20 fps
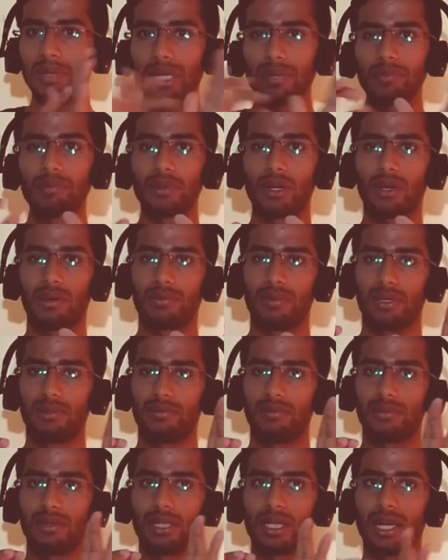a big
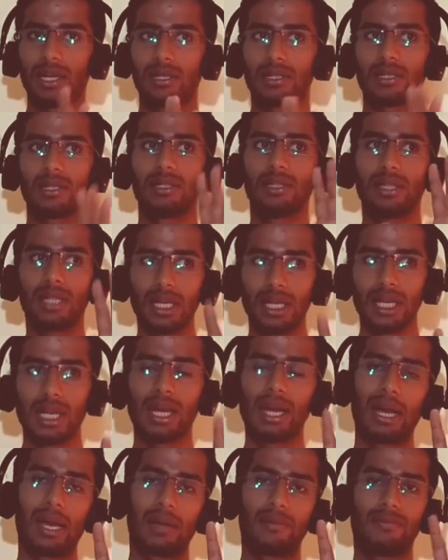problem that they
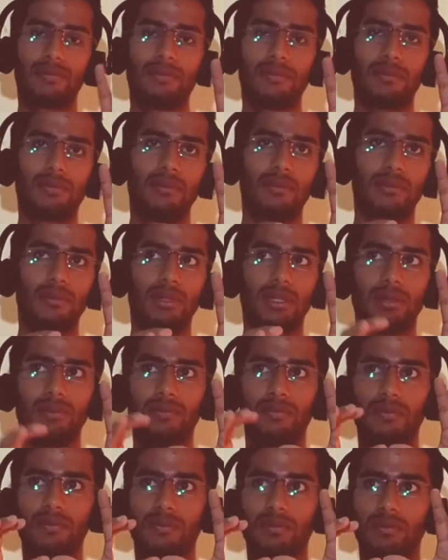have
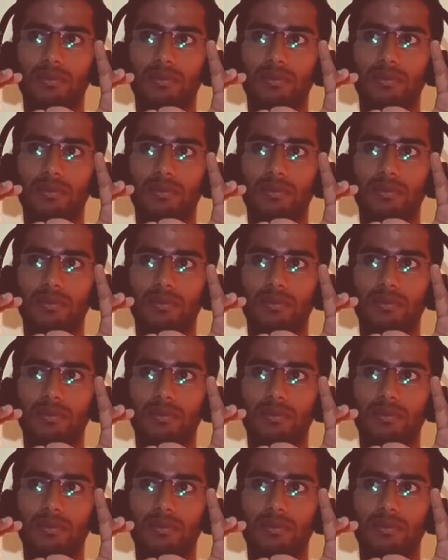the